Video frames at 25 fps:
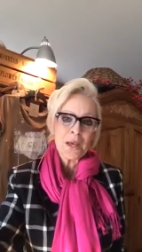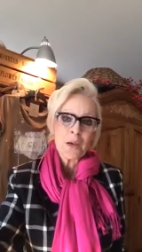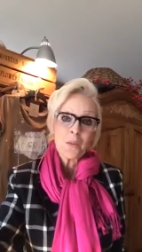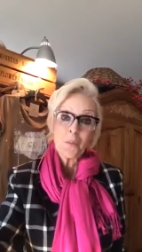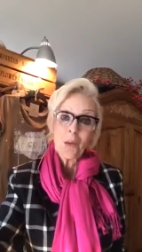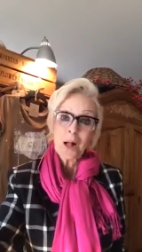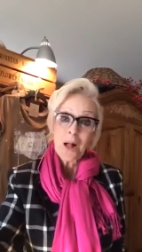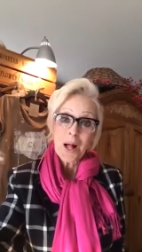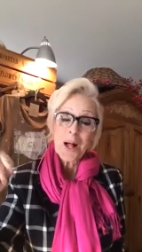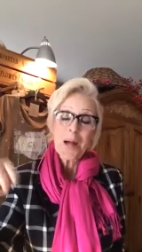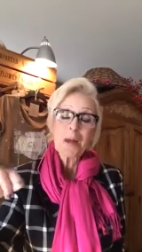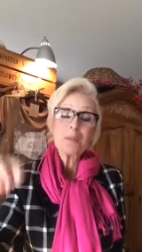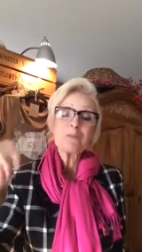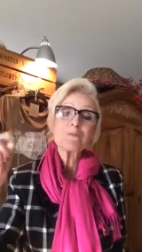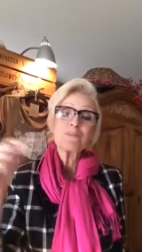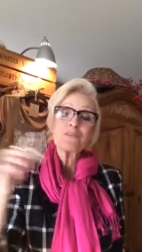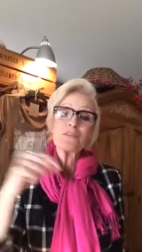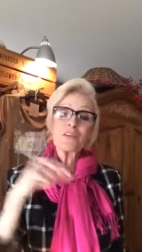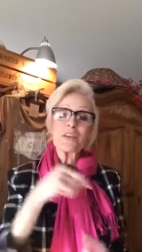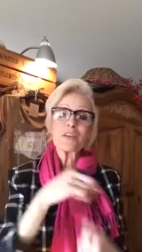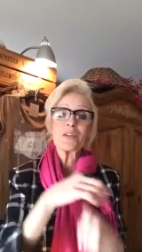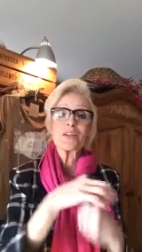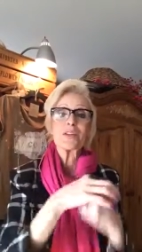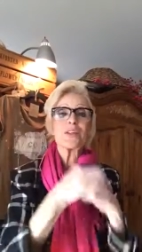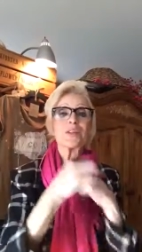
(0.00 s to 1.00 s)
Well, I'm
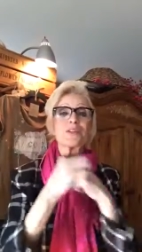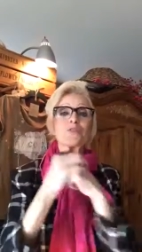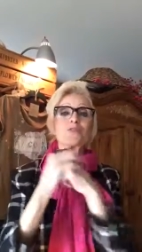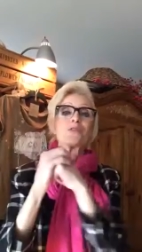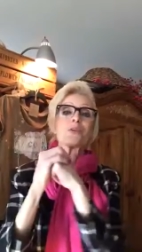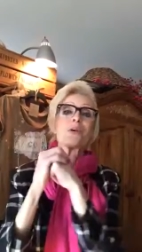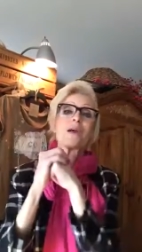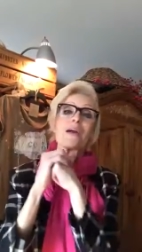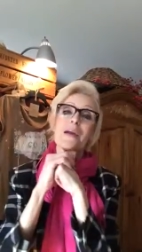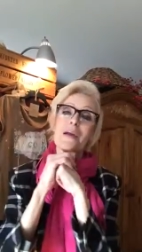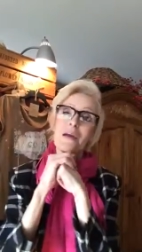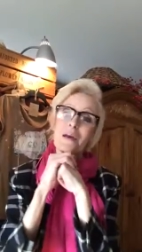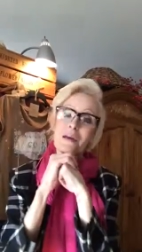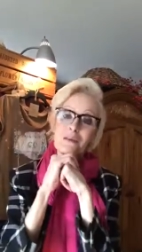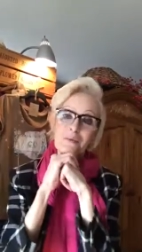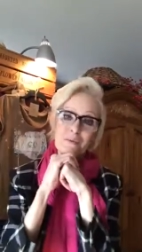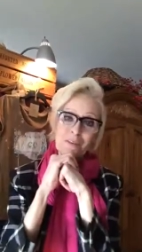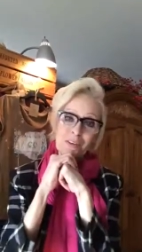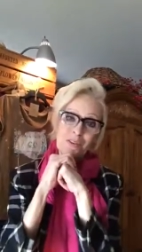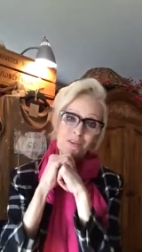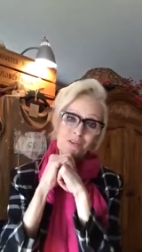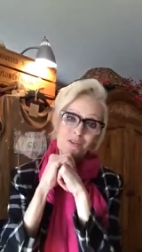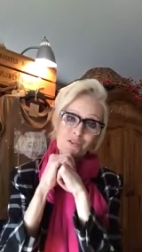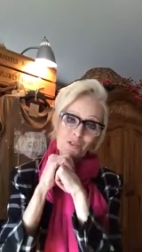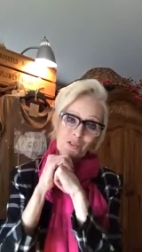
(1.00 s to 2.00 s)
feeling
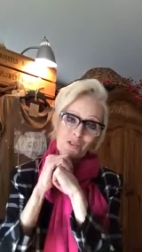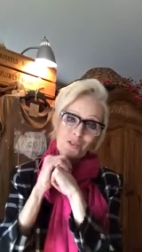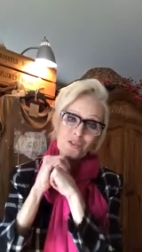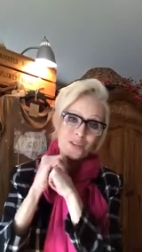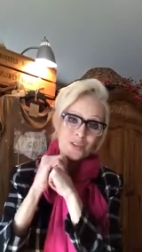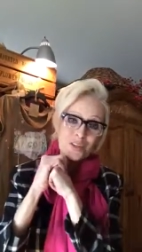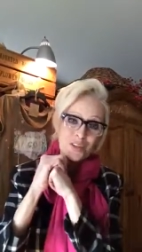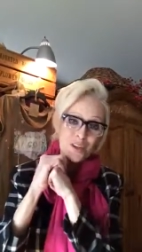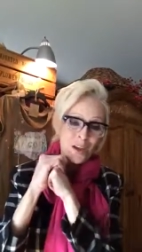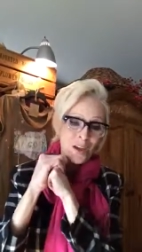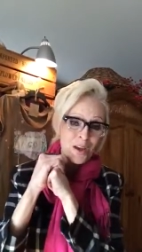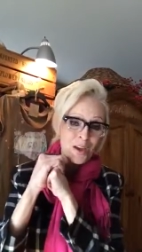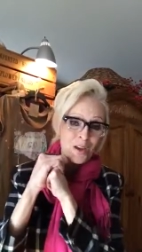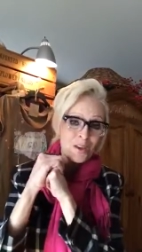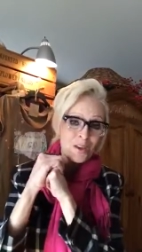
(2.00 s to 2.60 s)
triumphant just